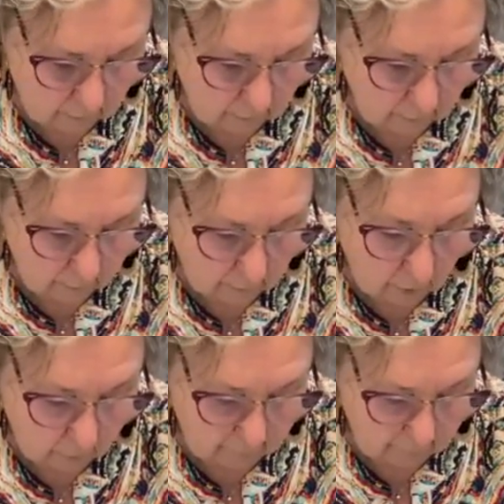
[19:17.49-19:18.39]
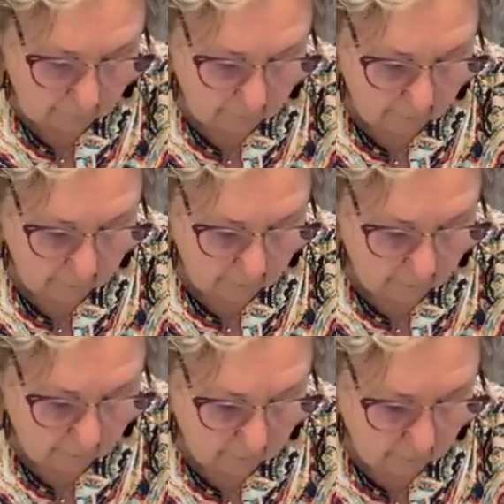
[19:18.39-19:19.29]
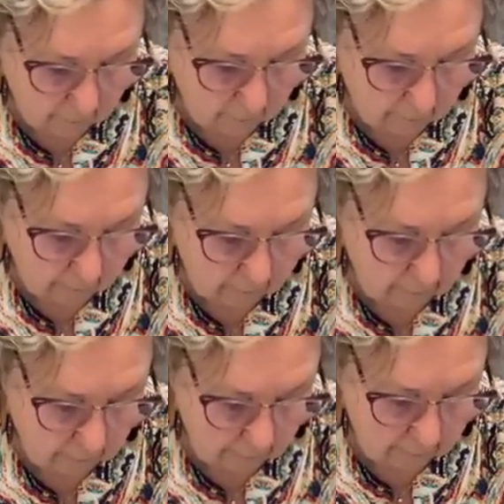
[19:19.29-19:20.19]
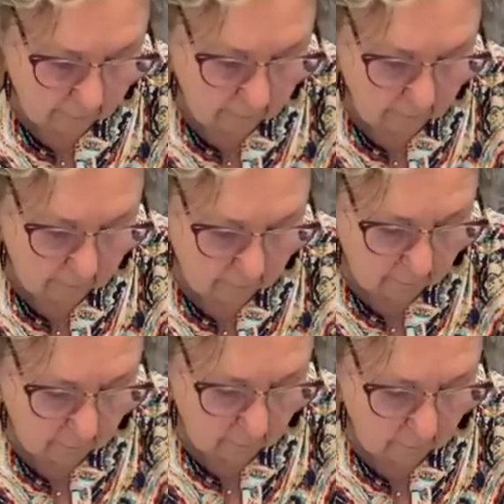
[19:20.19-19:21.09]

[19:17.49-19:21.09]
All my glasses, my sunglasses,